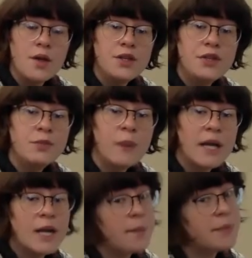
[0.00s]
you
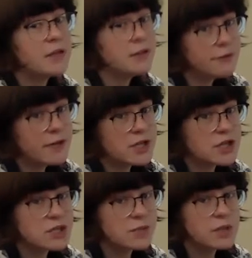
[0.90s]
might not be a
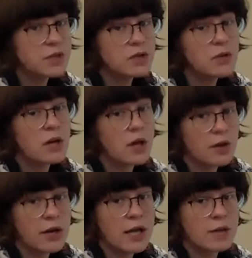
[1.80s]
fish, but you know
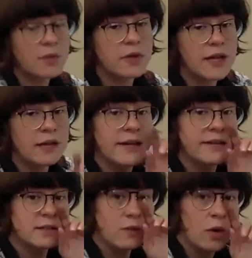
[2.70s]
another animal that
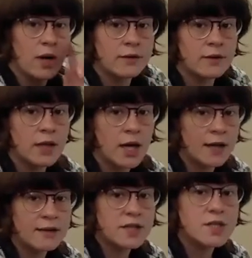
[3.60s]
likes the water a
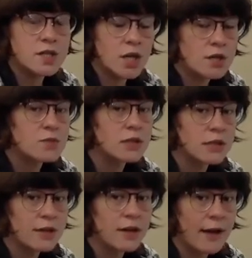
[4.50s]
lot that starts with the
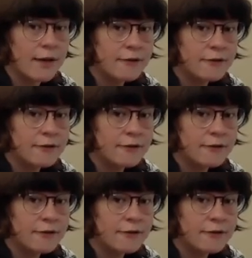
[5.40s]
letter F?